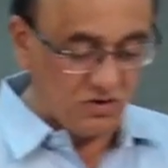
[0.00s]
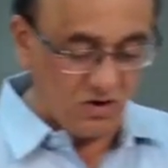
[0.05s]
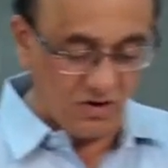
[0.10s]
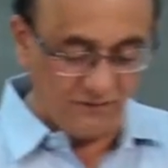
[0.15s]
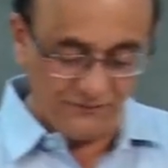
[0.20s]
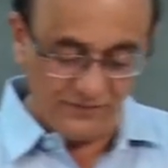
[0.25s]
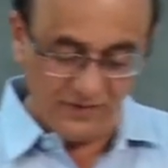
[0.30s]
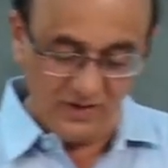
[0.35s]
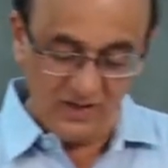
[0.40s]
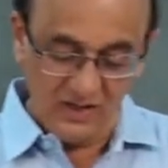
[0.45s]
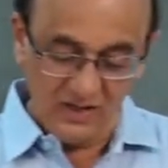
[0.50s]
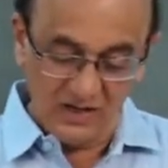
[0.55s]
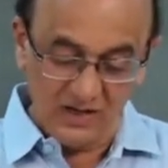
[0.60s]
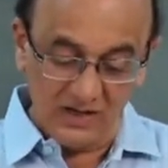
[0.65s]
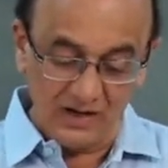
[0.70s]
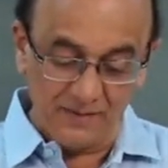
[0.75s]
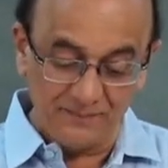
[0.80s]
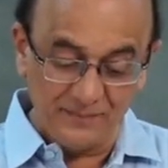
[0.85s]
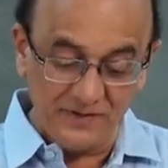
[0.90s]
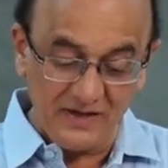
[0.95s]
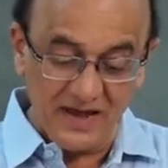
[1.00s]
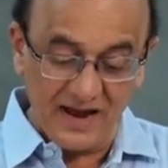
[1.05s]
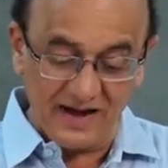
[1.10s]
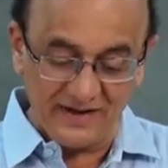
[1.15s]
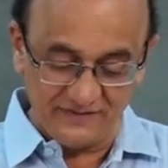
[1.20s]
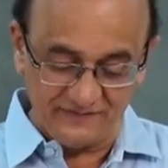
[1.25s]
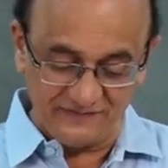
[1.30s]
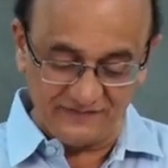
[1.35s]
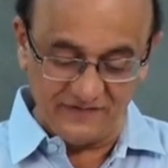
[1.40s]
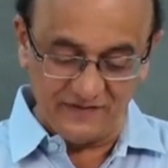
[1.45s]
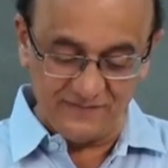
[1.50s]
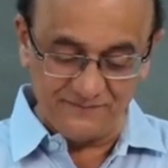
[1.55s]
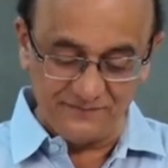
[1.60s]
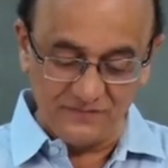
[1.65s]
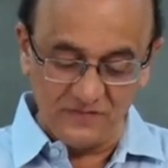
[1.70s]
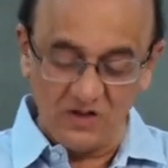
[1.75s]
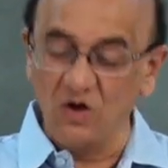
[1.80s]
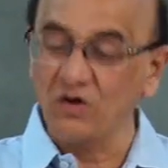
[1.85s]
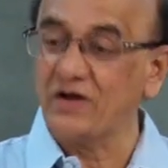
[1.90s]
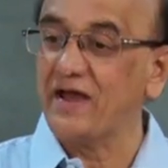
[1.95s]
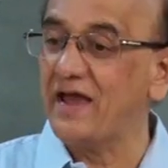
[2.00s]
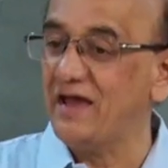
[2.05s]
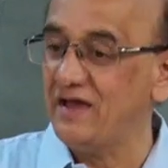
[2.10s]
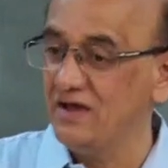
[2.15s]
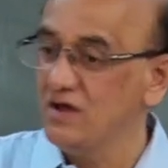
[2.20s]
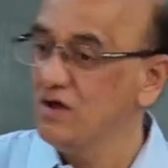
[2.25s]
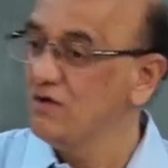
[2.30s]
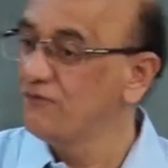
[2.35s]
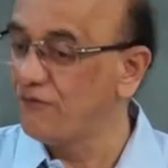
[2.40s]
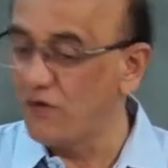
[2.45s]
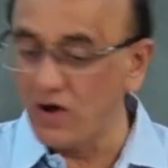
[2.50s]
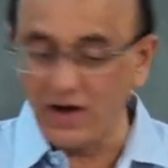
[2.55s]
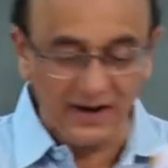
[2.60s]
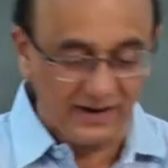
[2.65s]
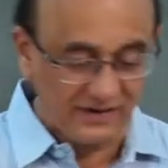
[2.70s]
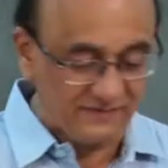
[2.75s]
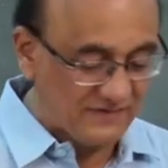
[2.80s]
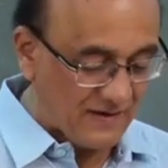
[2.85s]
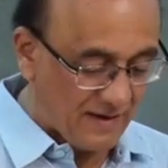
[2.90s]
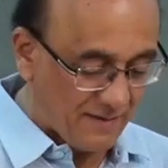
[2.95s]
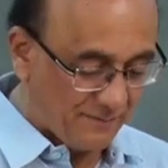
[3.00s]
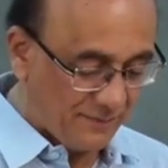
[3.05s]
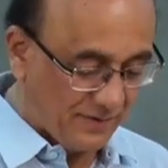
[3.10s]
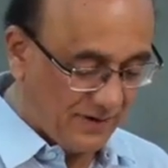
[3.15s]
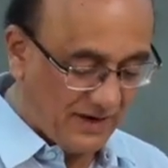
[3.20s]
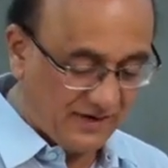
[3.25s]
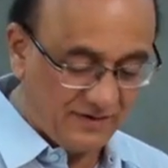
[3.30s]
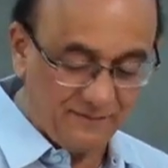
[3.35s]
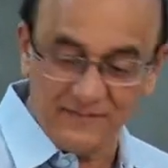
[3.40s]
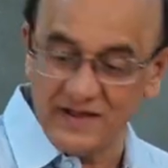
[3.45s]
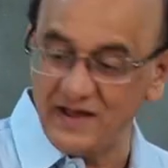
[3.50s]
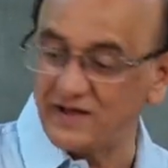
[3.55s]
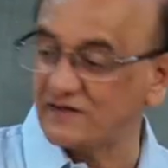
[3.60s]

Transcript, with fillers: of uh, b and c. Okay. For example, let me